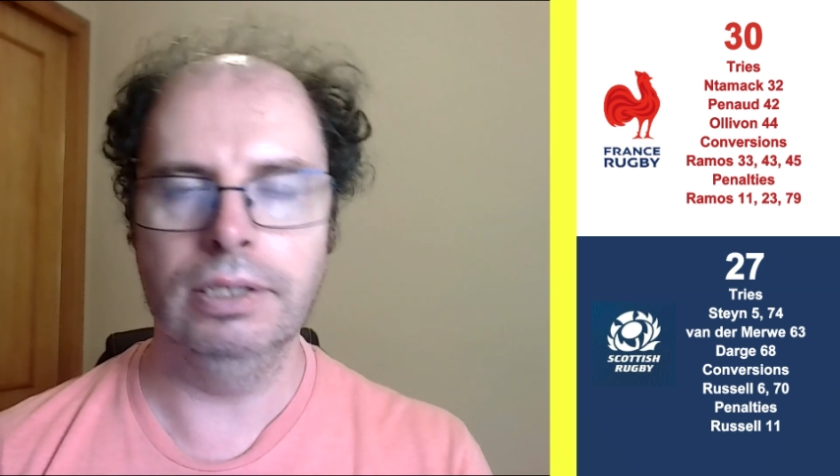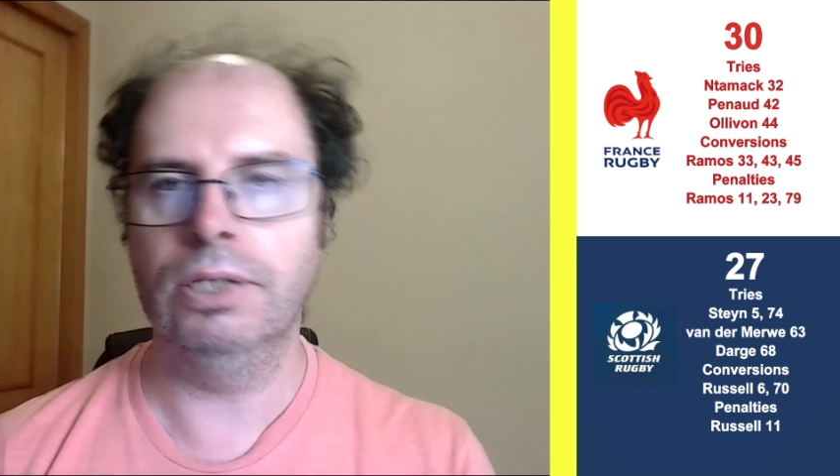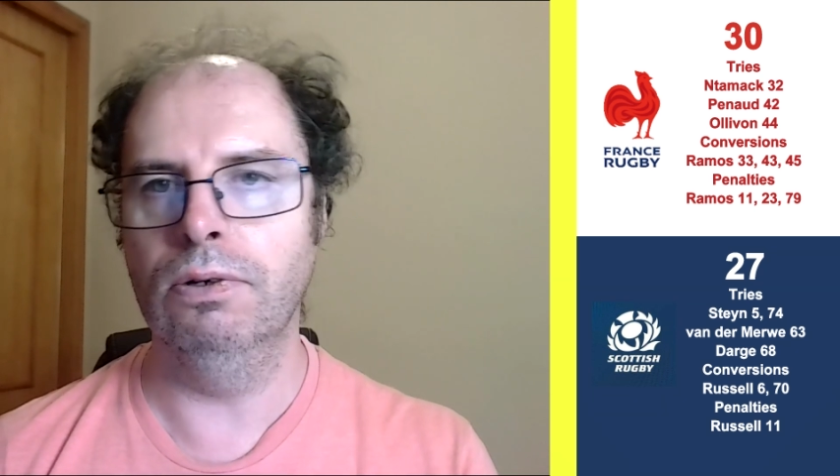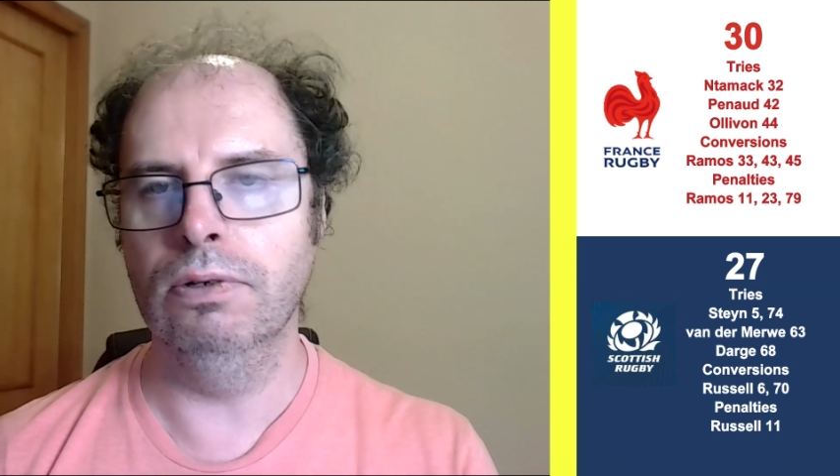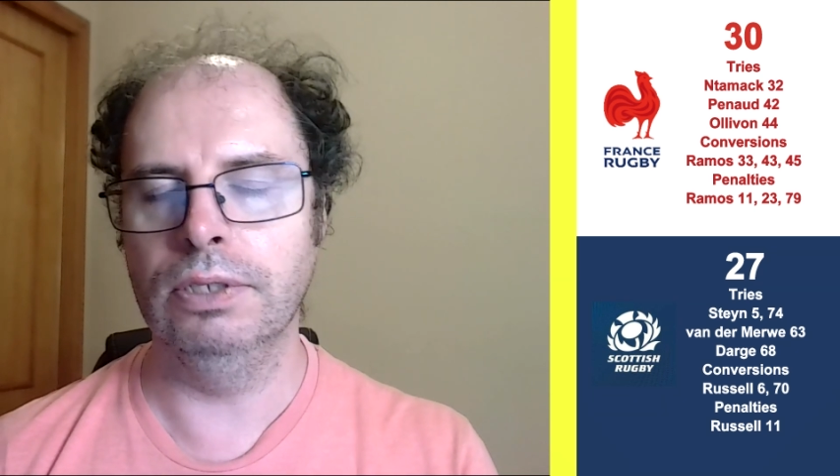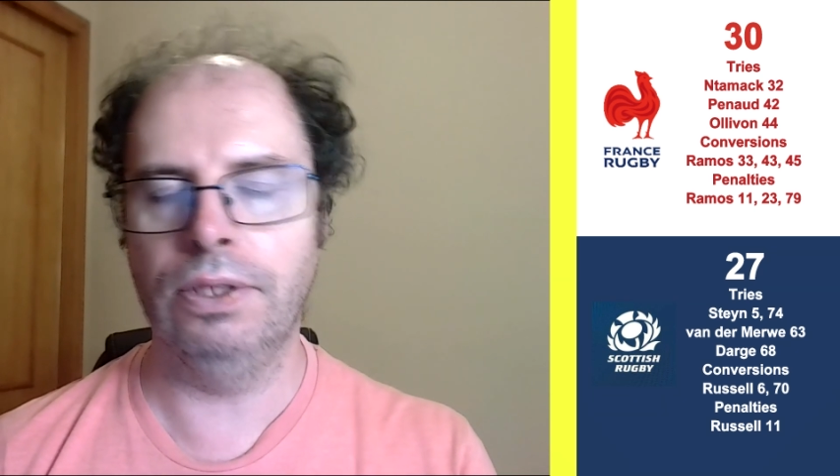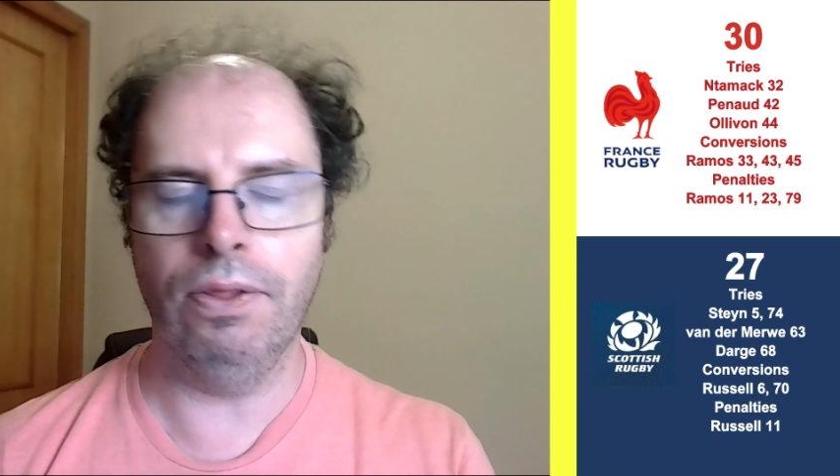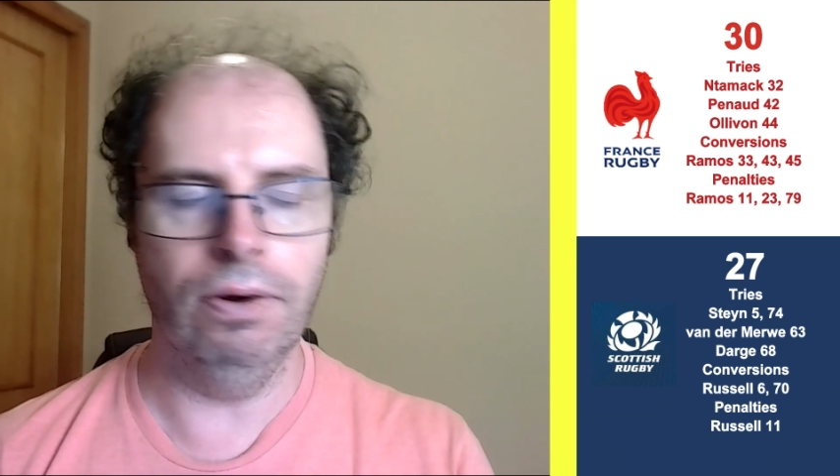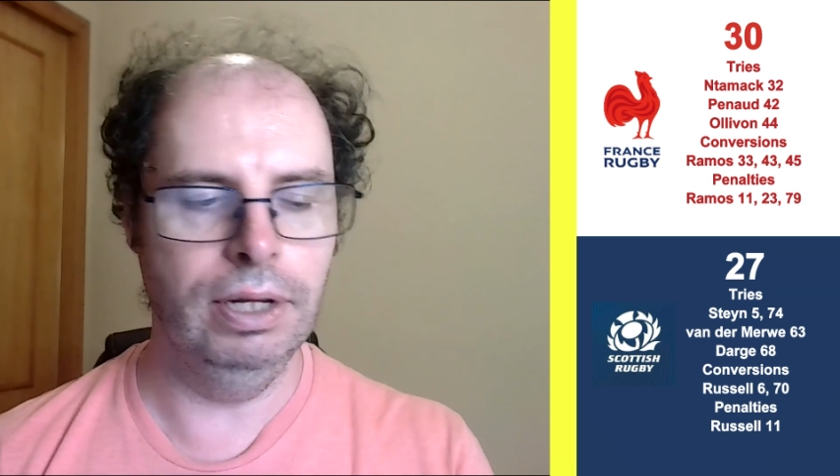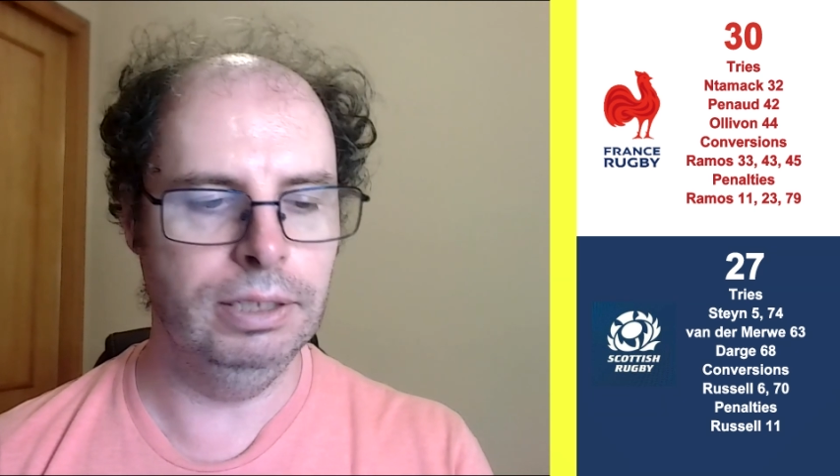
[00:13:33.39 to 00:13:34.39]
Final
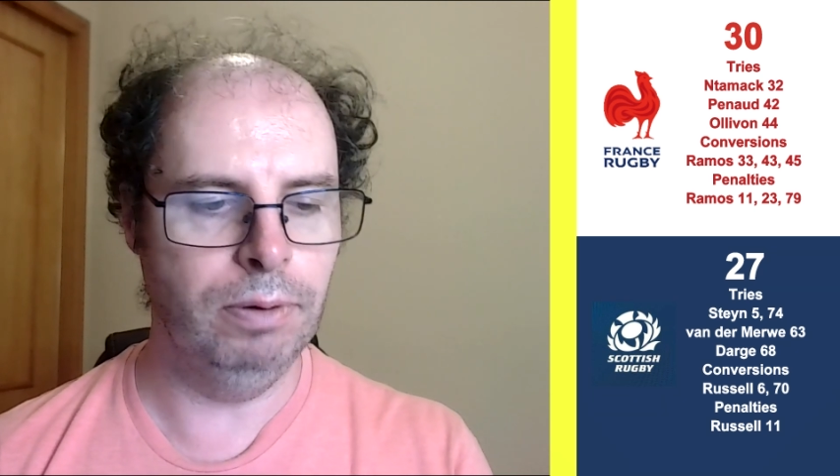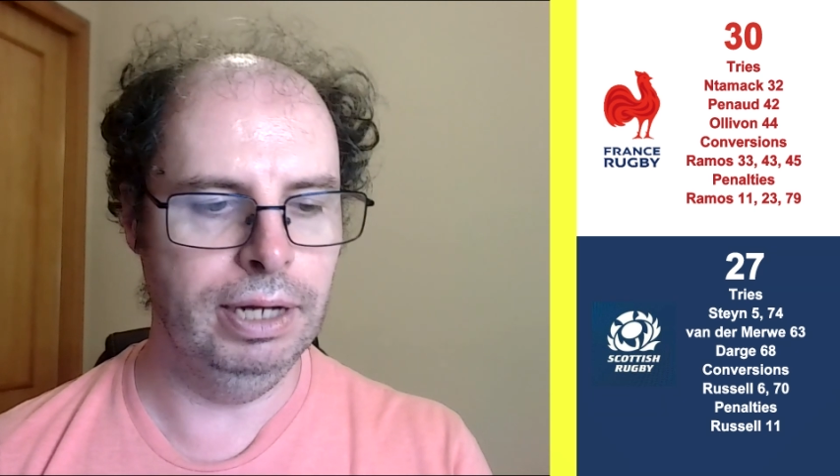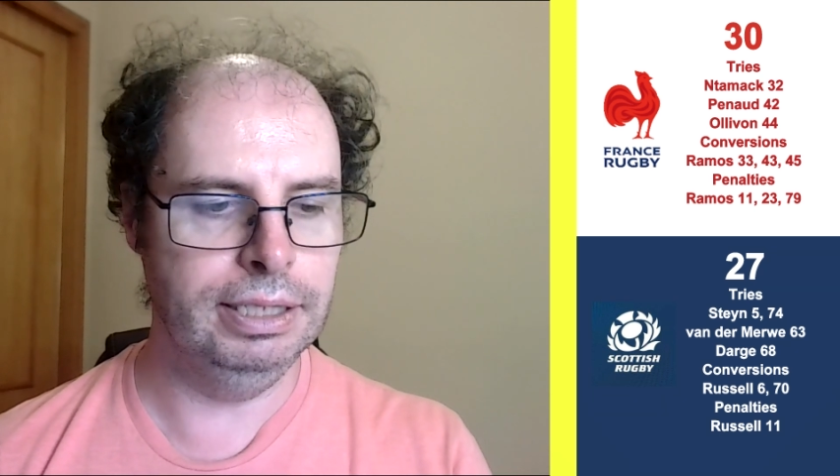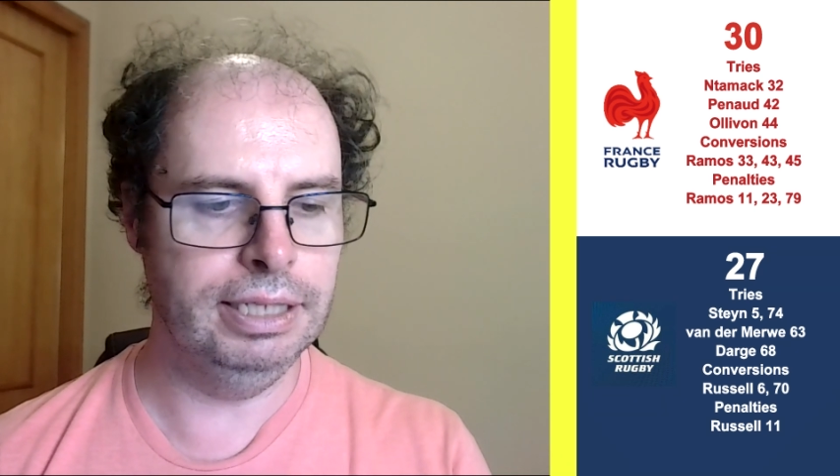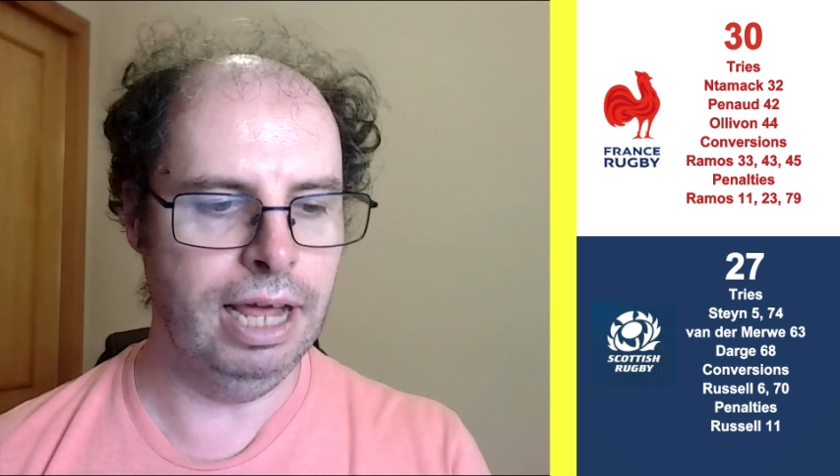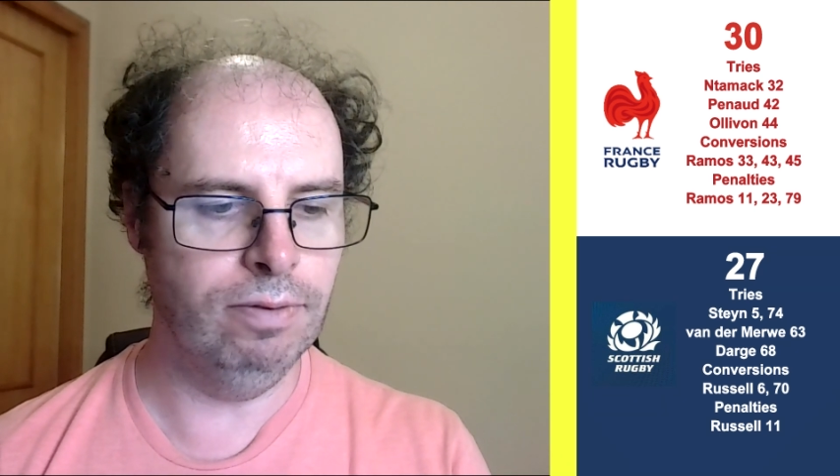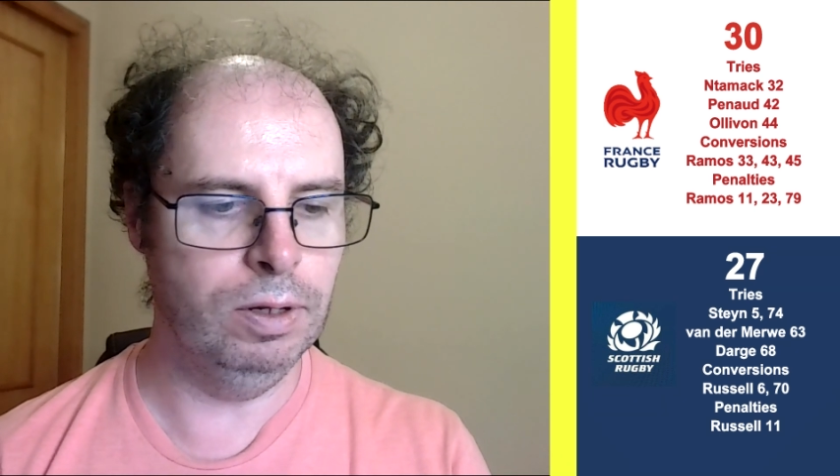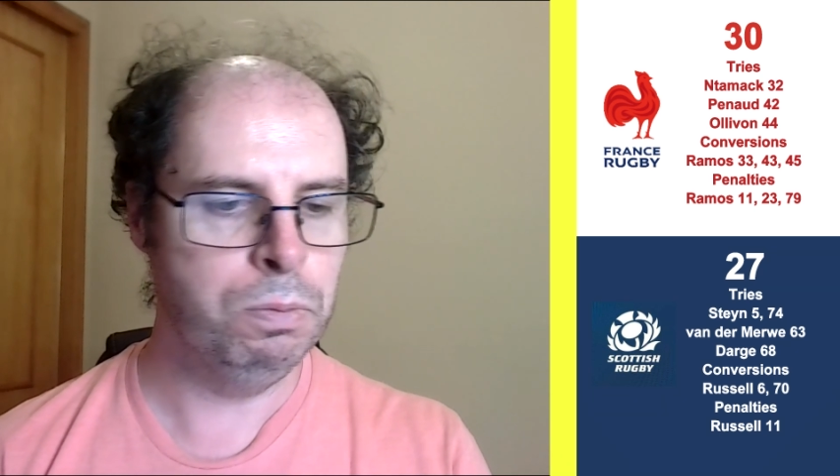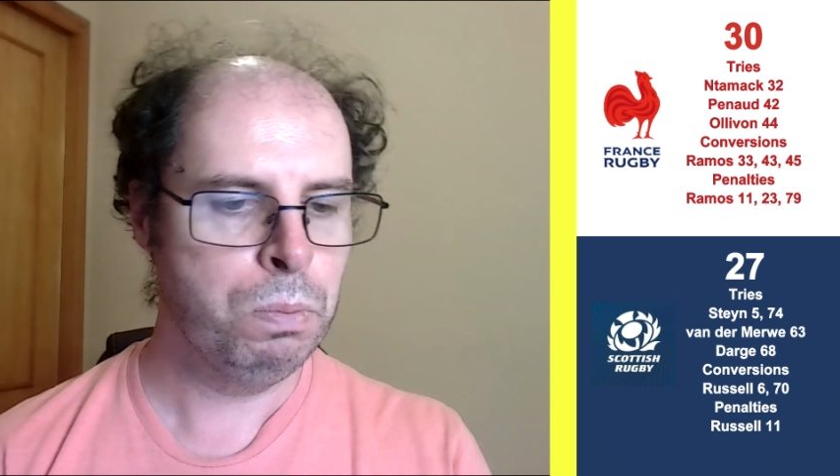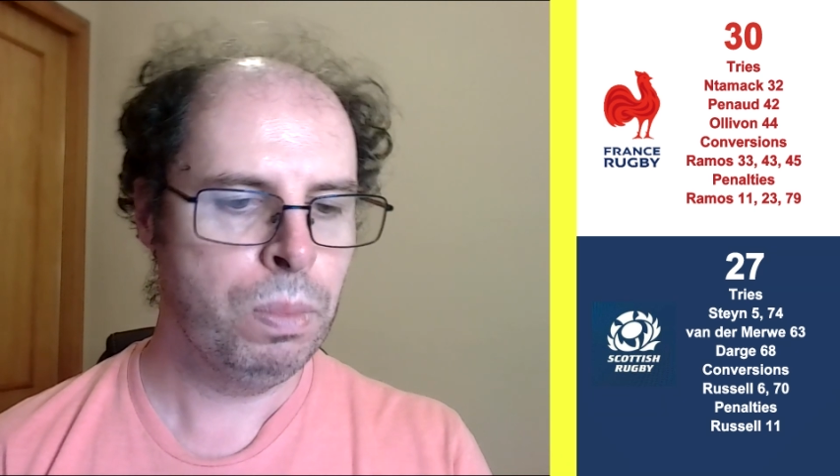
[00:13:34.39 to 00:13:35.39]
score is
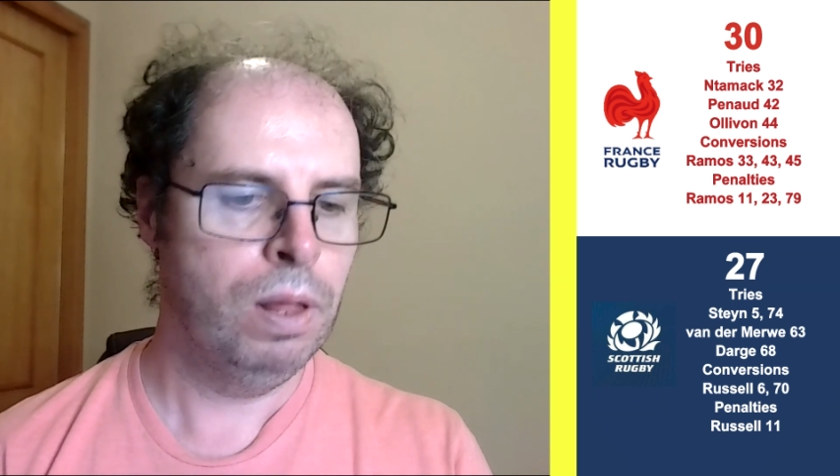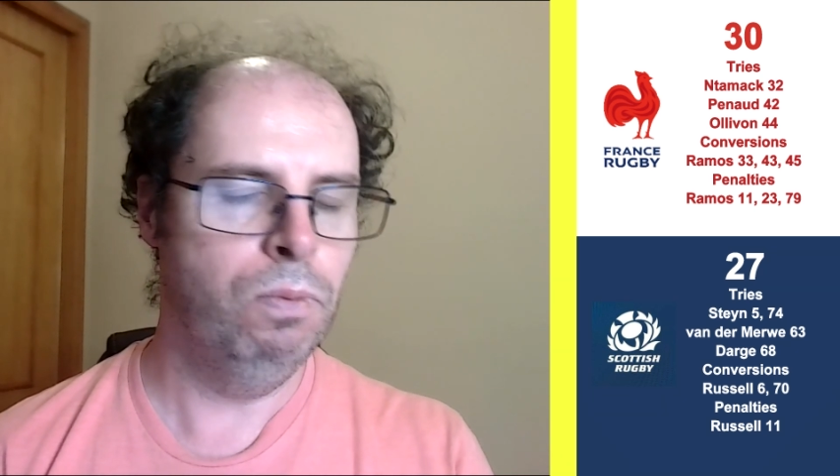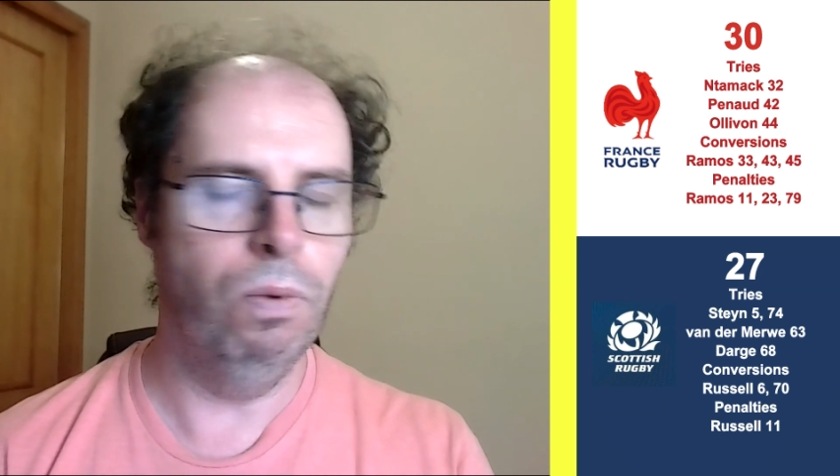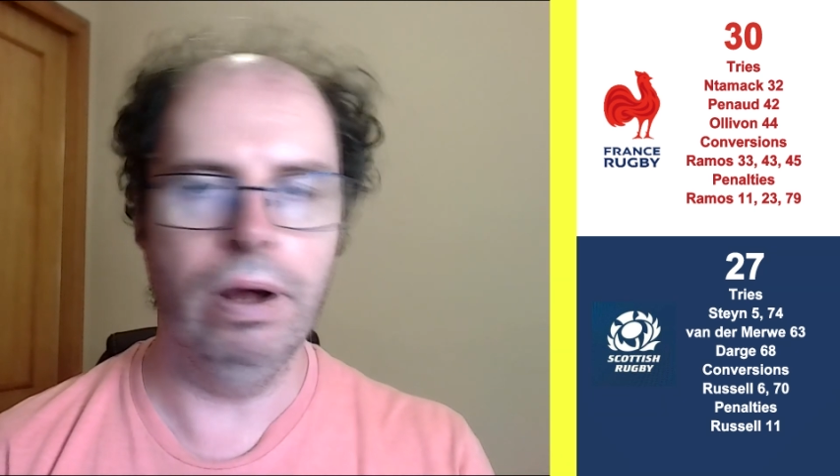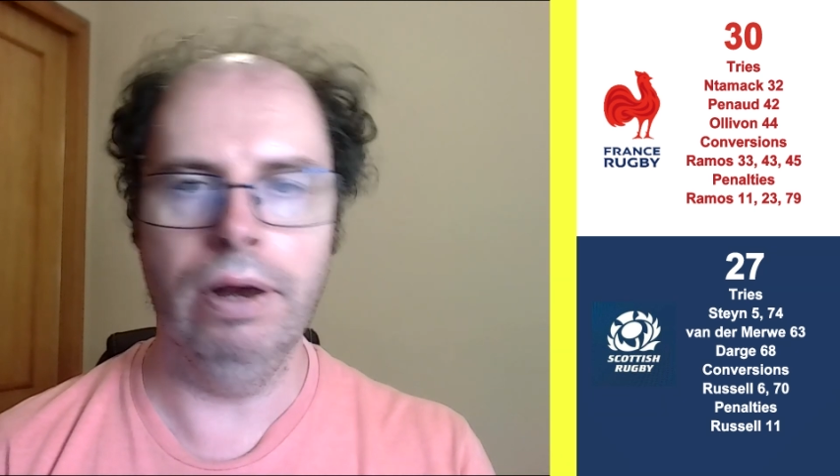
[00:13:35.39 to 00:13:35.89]
30-27.